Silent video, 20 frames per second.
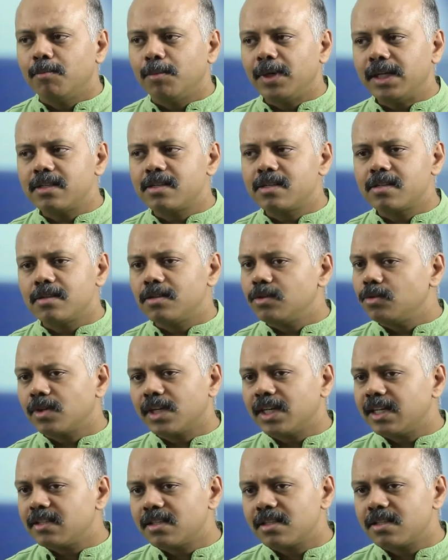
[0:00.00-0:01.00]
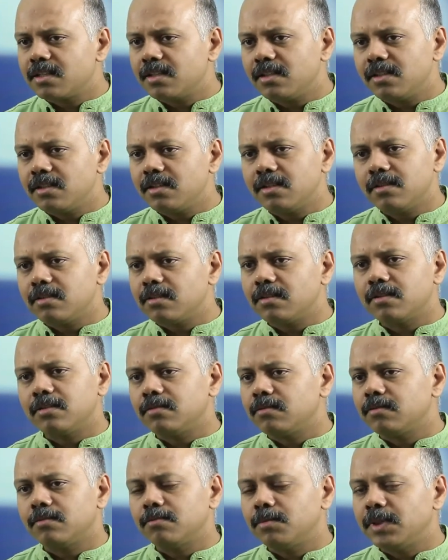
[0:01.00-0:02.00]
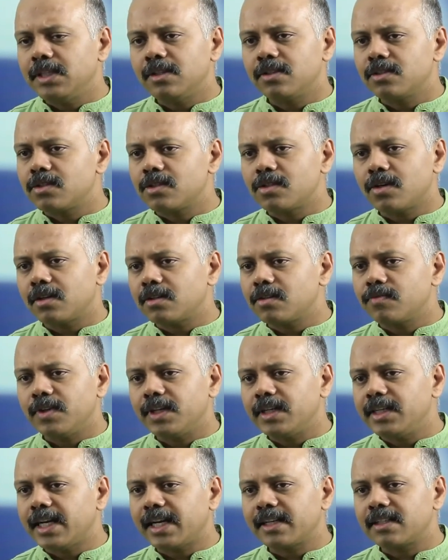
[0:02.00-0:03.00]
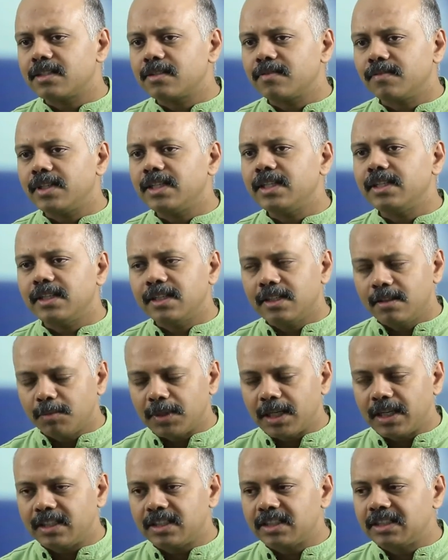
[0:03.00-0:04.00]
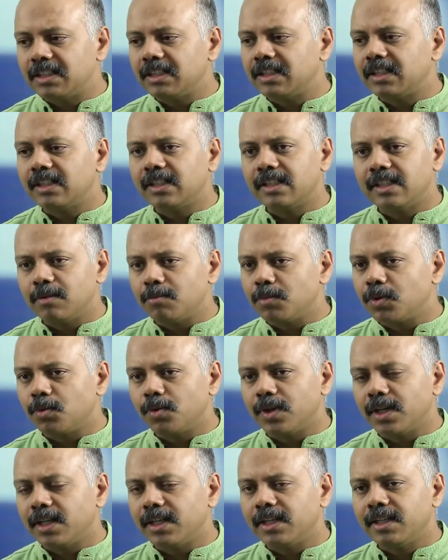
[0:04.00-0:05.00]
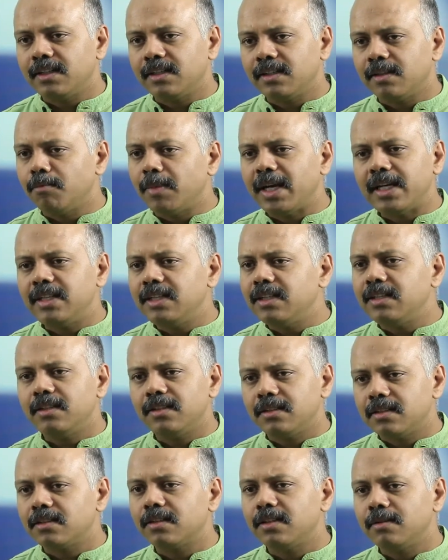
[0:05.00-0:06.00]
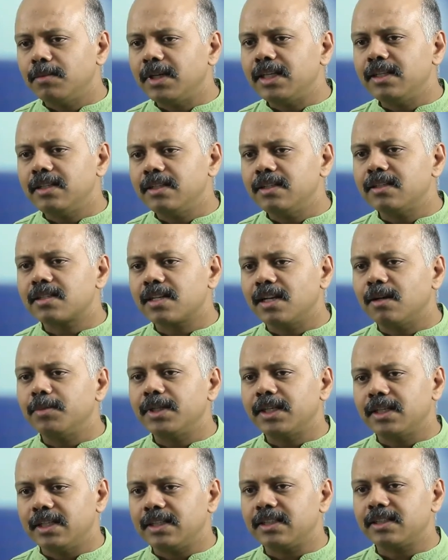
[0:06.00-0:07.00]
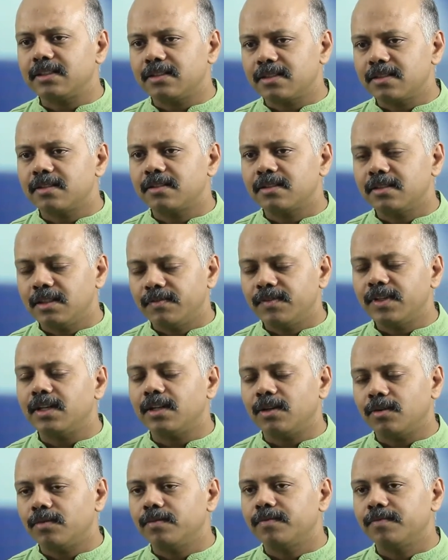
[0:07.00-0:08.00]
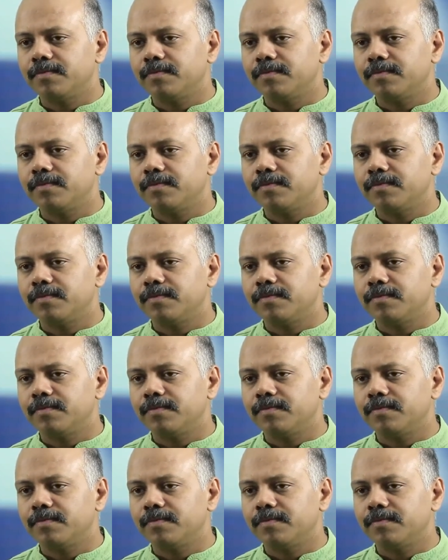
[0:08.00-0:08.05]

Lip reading: But yoga is still being taught very actively in Malaysia, in Brunei, in many Islamic nations, even now.